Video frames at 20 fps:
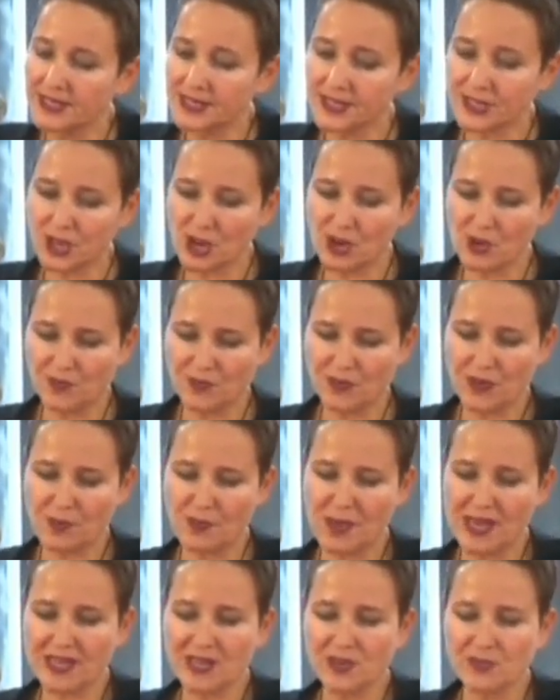This scope
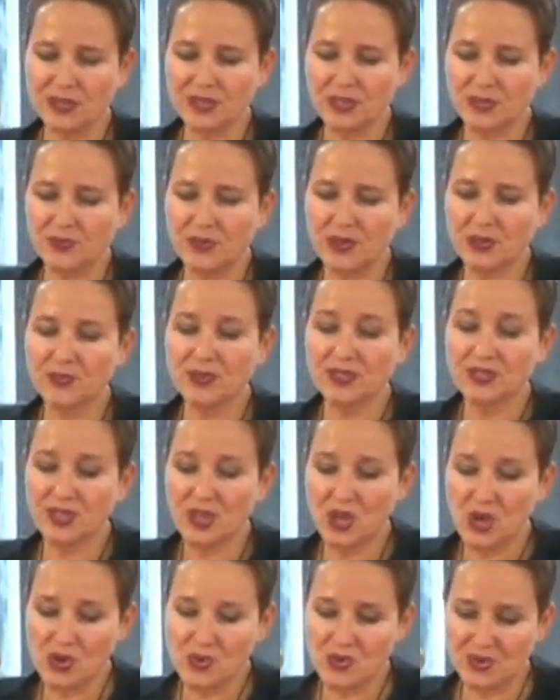for making one's work
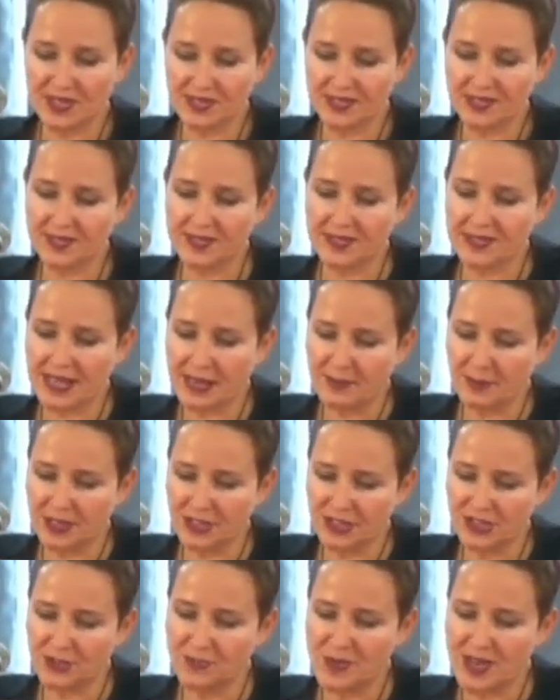one's own is
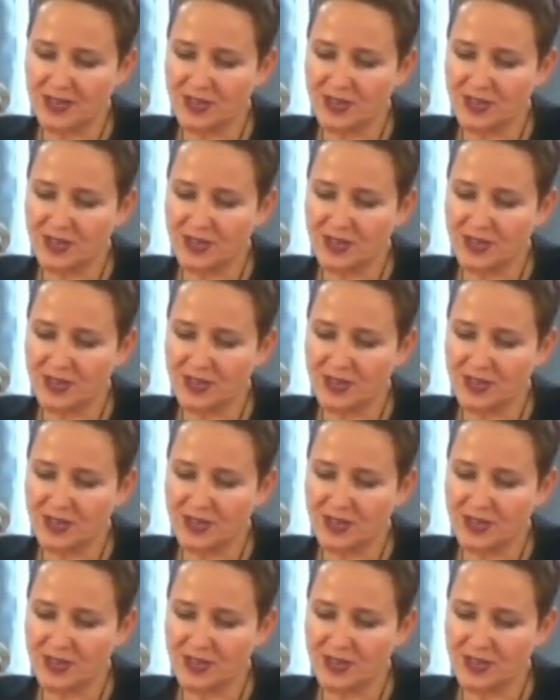established,